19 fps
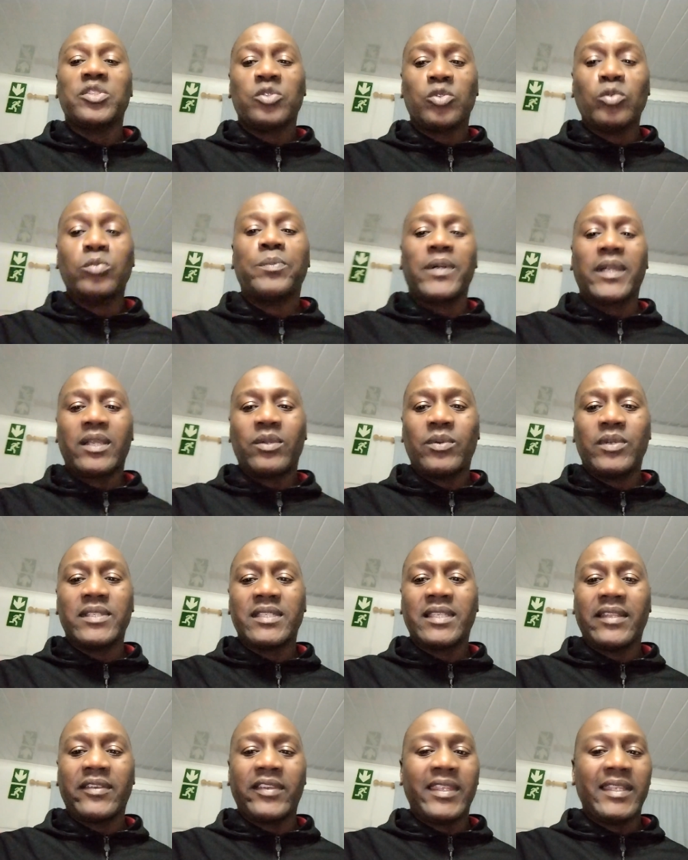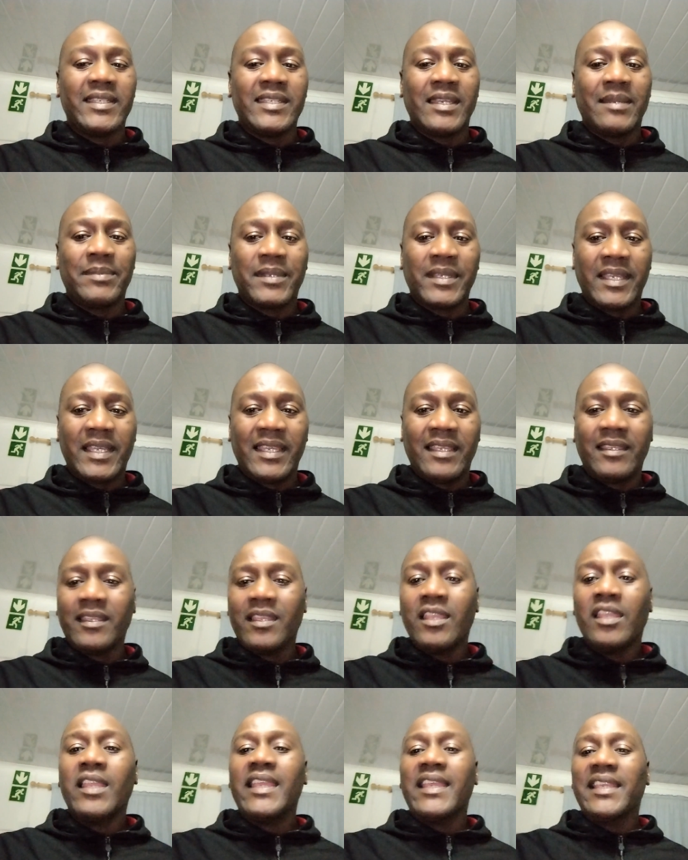Tupac was a read-up guy.
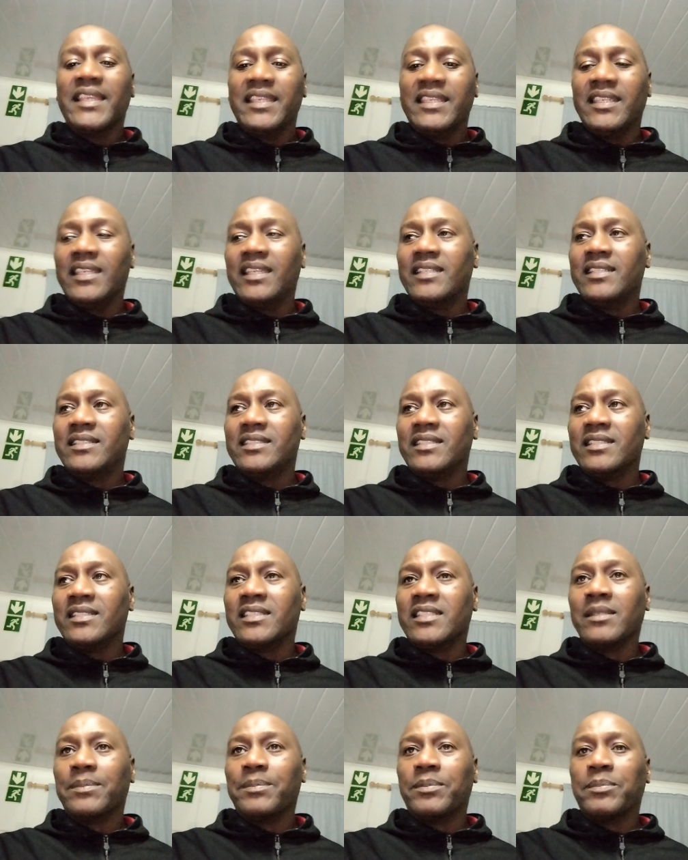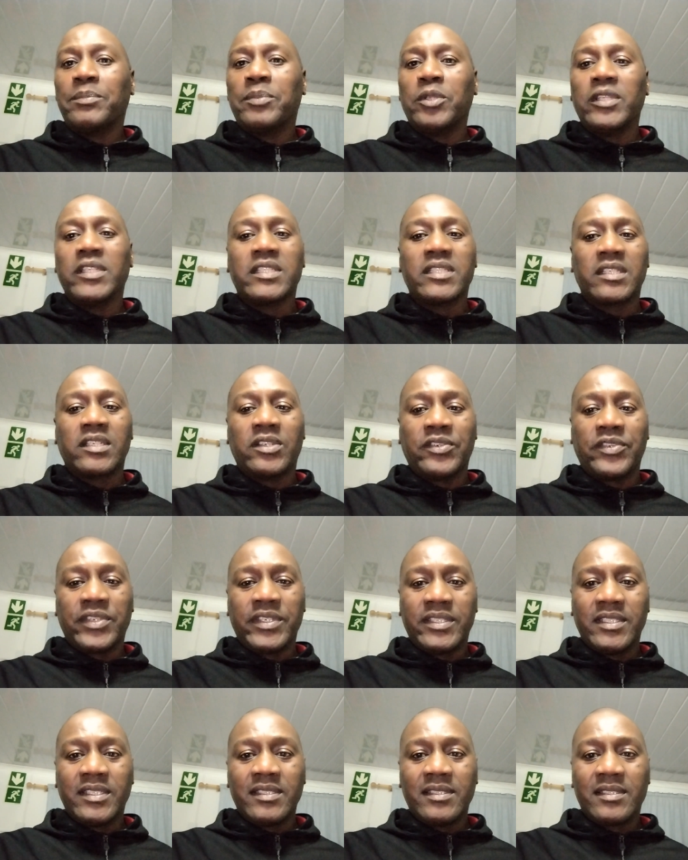He had deep political
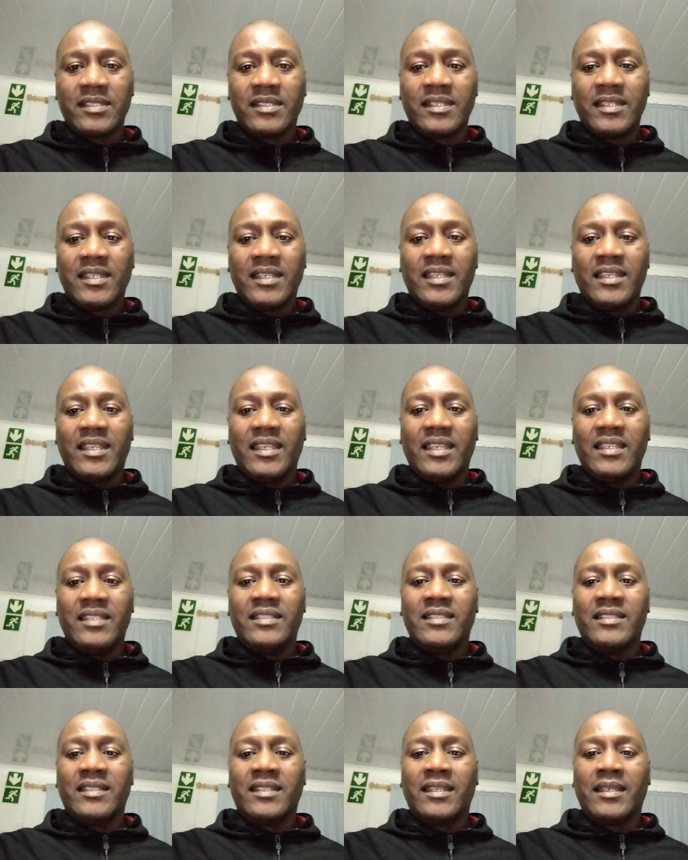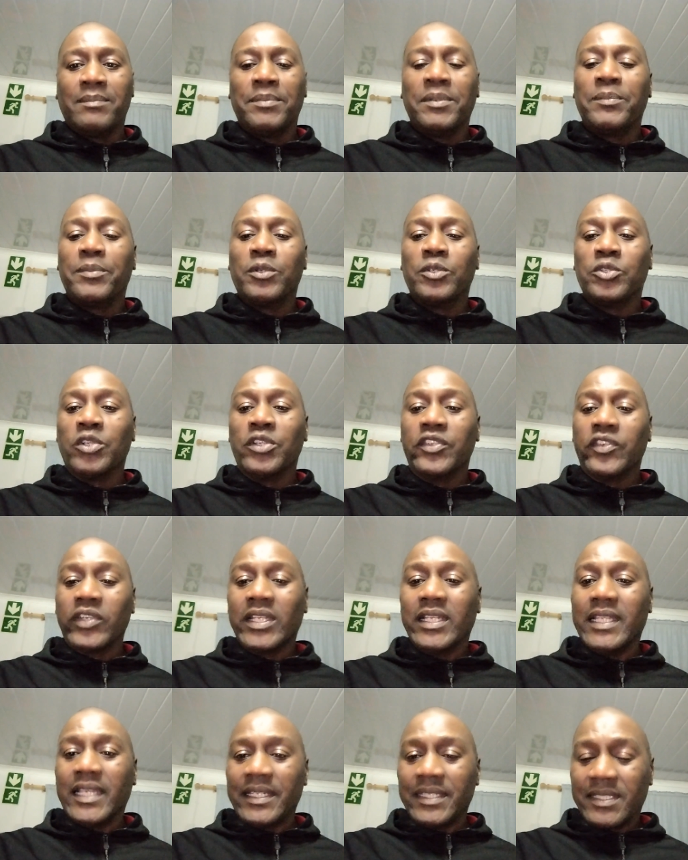readings and uh, people don't
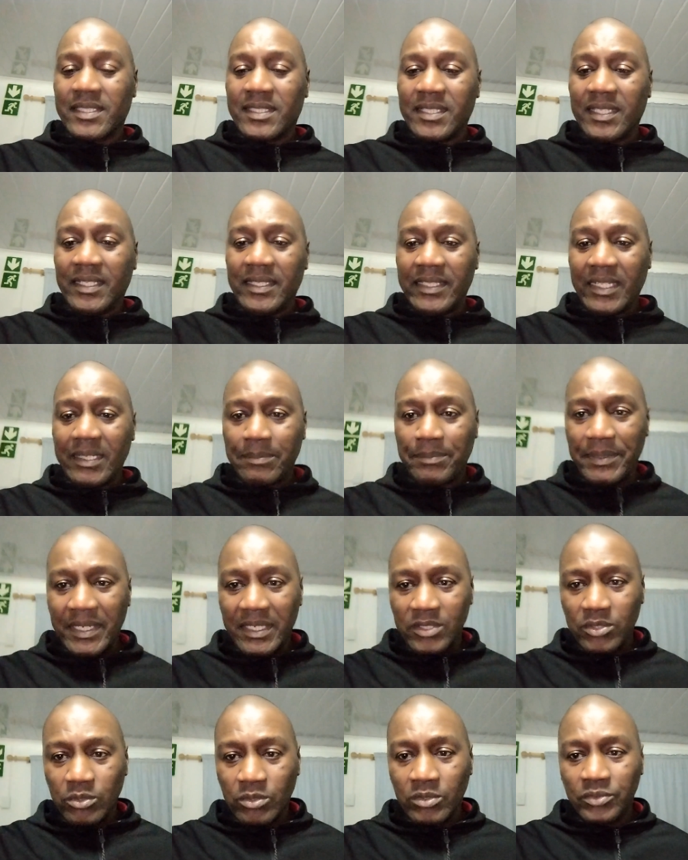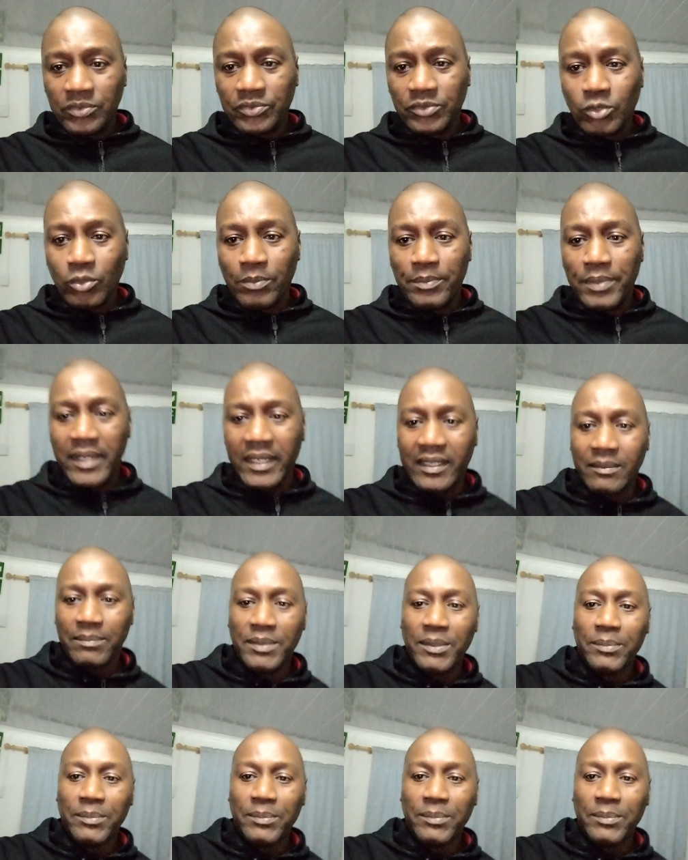really understand that part of Tupac.